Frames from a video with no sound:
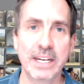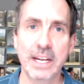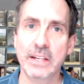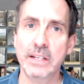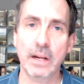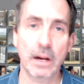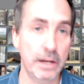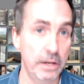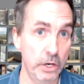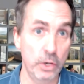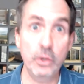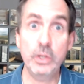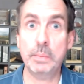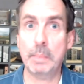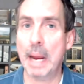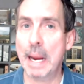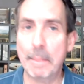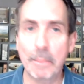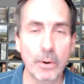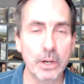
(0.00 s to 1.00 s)
It doesn't, a
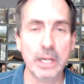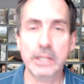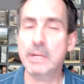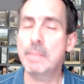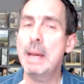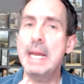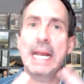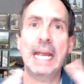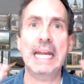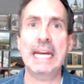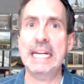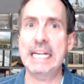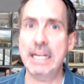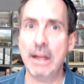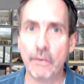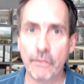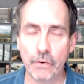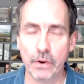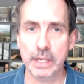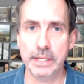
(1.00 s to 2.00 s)
newspaper, it doesn't make any
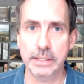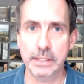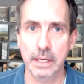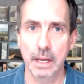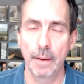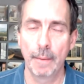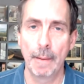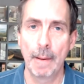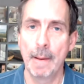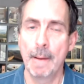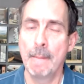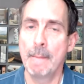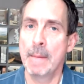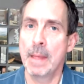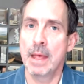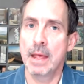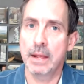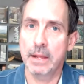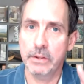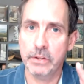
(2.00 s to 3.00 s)
difference.
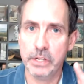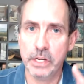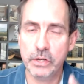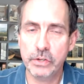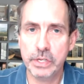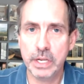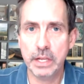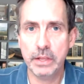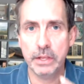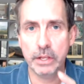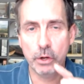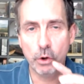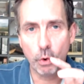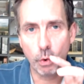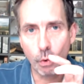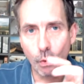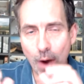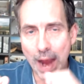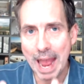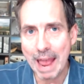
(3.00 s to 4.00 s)
So you see,
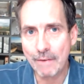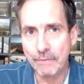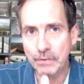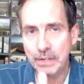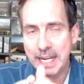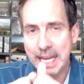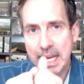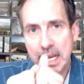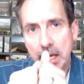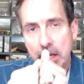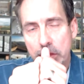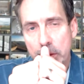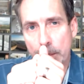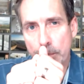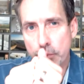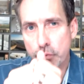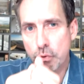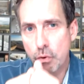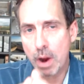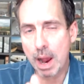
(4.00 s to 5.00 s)
crafting the
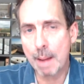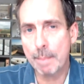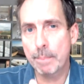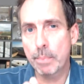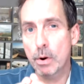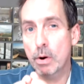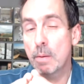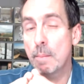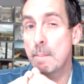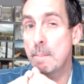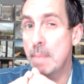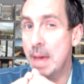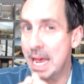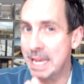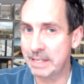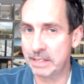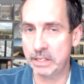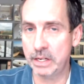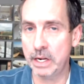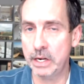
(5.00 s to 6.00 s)
proper
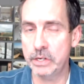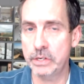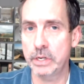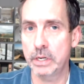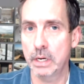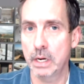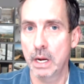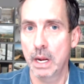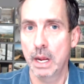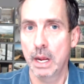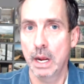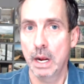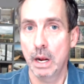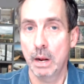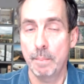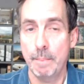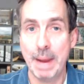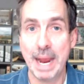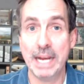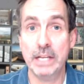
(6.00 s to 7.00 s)
message
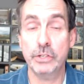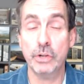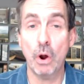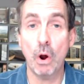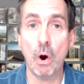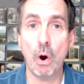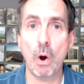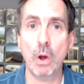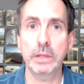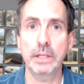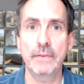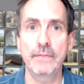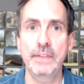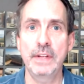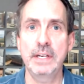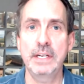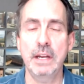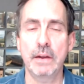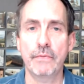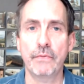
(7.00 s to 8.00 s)
makes all of
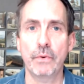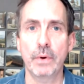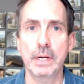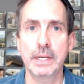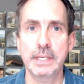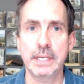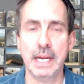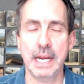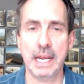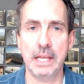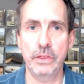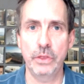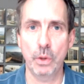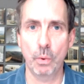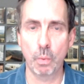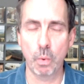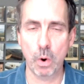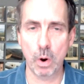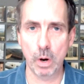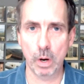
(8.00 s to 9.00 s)
the difference in
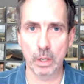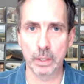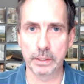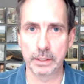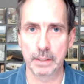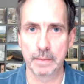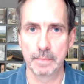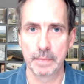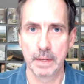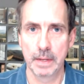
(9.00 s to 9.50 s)
the world.